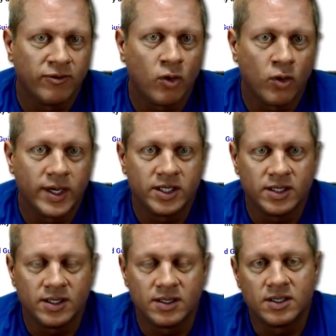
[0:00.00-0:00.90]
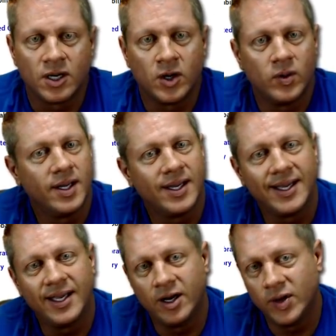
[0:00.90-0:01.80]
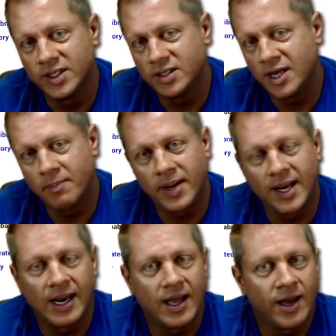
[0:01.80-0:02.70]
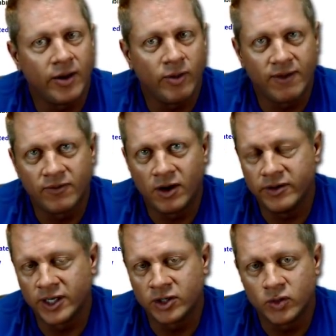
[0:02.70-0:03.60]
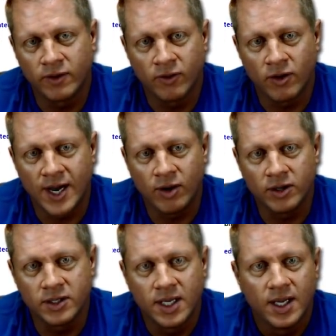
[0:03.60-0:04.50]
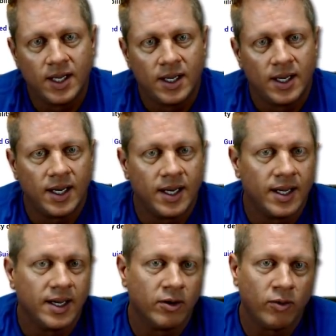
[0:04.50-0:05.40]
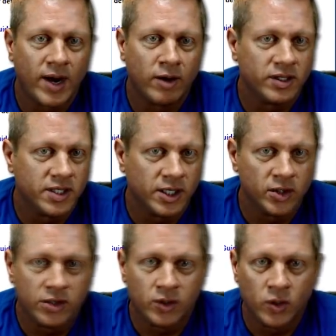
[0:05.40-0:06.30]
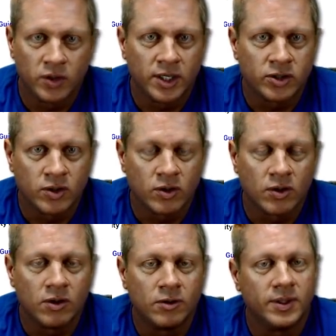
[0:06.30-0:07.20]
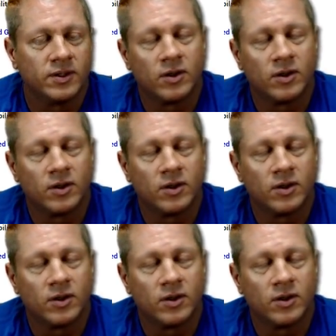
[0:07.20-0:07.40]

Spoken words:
to 4 inches. So it's dumping out a lot of rainfall the next 24 hours, right over central and northeastern Oklahoma.